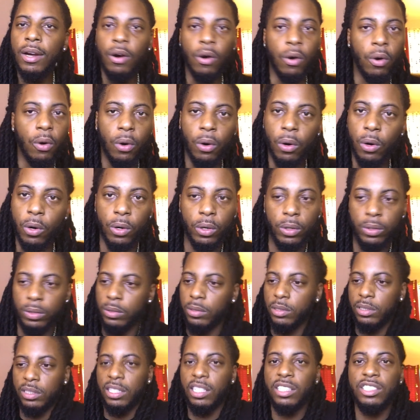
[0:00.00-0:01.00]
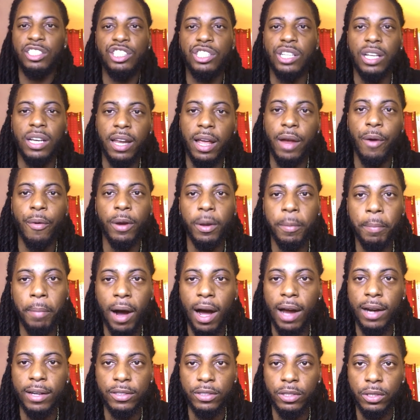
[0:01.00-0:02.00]
or this generic
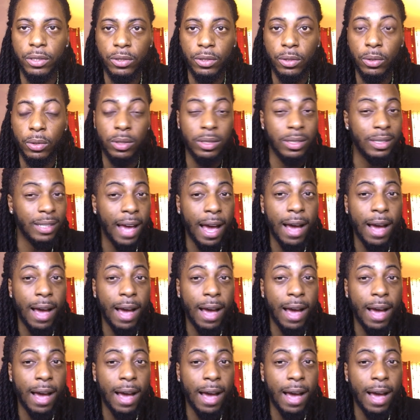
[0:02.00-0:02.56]
body you're using.